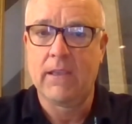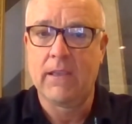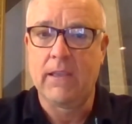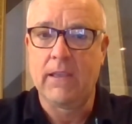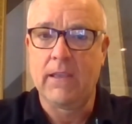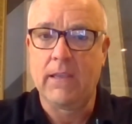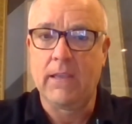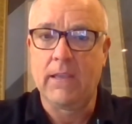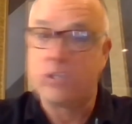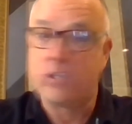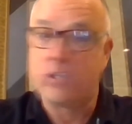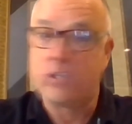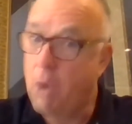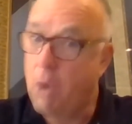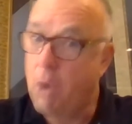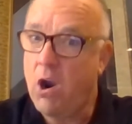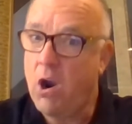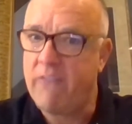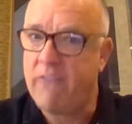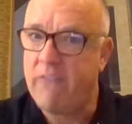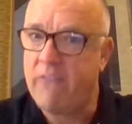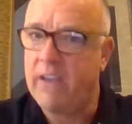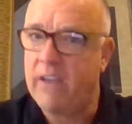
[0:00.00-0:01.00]
It's
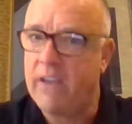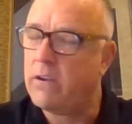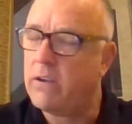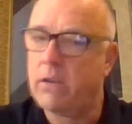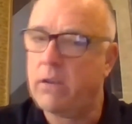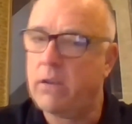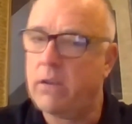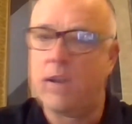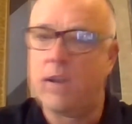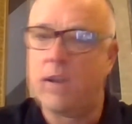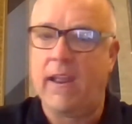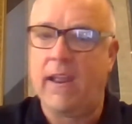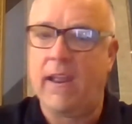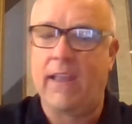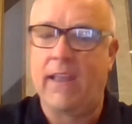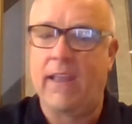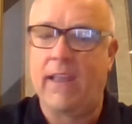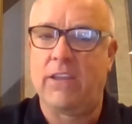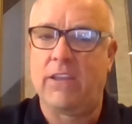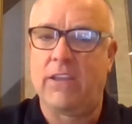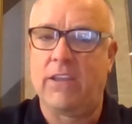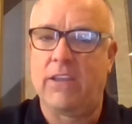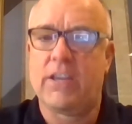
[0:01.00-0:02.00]
part of it. Yeah.
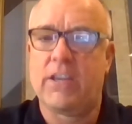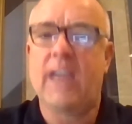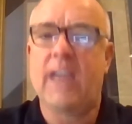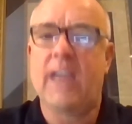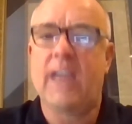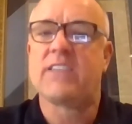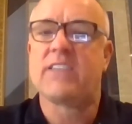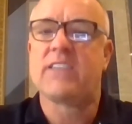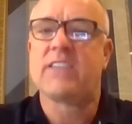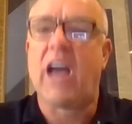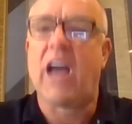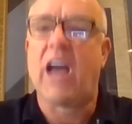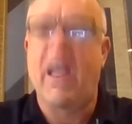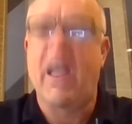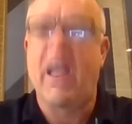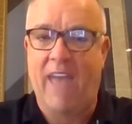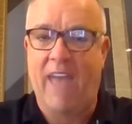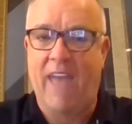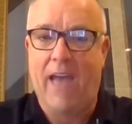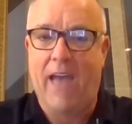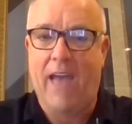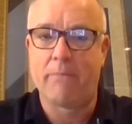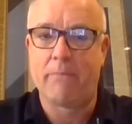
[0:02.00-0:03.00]
You can't deny
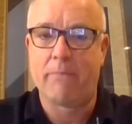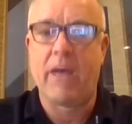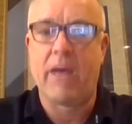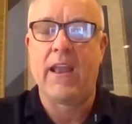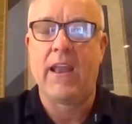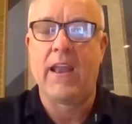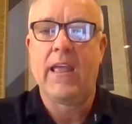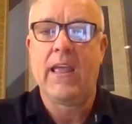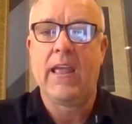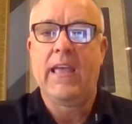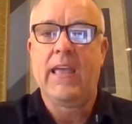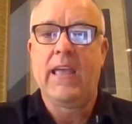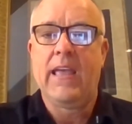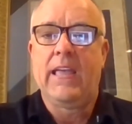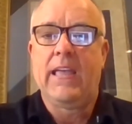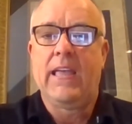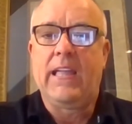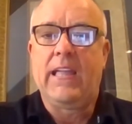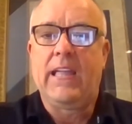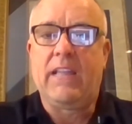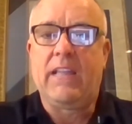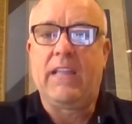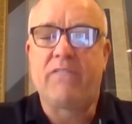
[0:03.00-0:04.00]
that. But
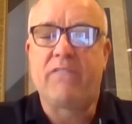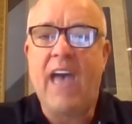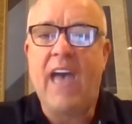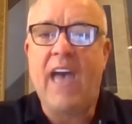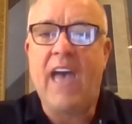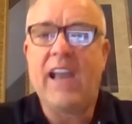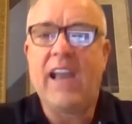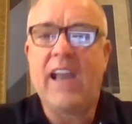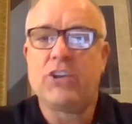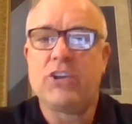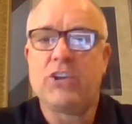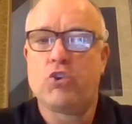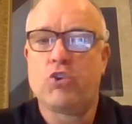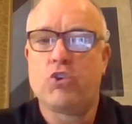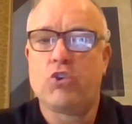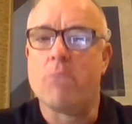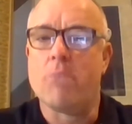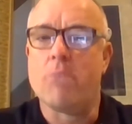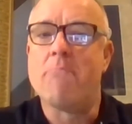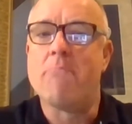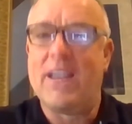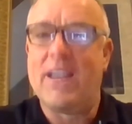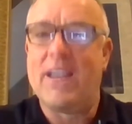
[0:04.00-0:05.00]
if that is
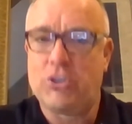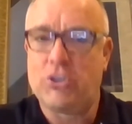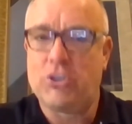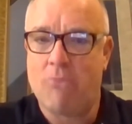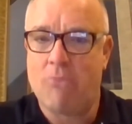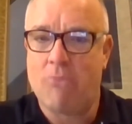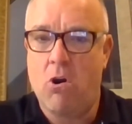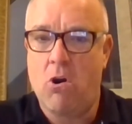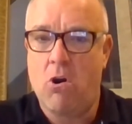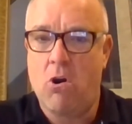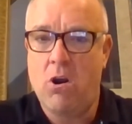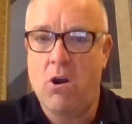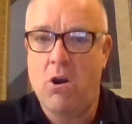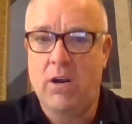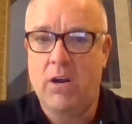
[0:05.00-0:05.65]
your benchmark,